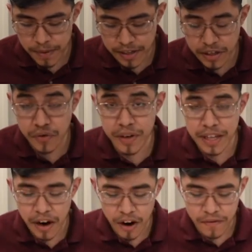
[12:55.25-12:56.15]
because it's
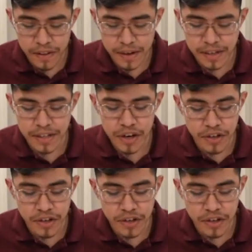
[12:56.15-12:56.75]
really hard for them because there are